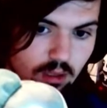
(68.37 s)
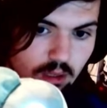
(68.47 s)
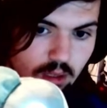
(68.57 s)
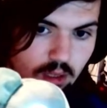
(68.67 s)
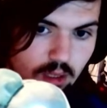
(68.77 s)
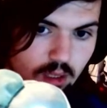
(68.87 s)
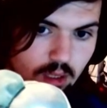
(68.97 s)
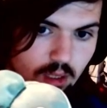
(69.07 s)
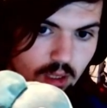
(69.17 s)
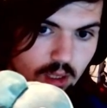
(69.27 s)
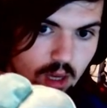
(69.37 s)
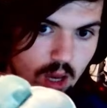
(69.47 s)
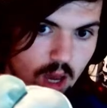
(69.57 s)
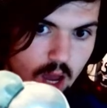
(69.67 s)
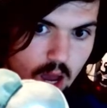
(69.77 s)

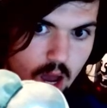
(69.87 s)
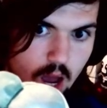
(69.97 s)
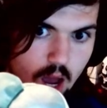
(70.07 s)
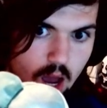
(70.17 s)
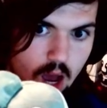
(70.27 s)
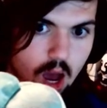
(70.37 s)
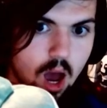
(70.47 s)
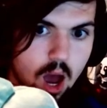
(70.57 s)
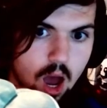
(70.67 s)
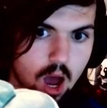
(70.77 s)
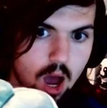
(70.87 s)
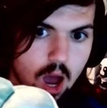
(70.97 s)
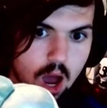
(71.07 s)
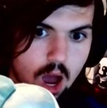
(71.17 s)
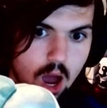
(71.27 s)

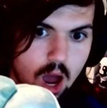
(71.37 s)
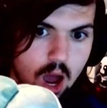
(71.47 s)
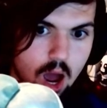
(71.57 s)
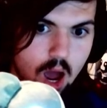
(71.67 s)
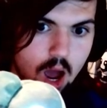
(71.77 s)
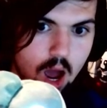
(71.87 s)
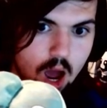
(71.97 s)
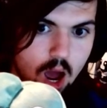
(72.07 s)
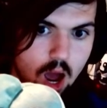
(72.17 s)
(no one is talking)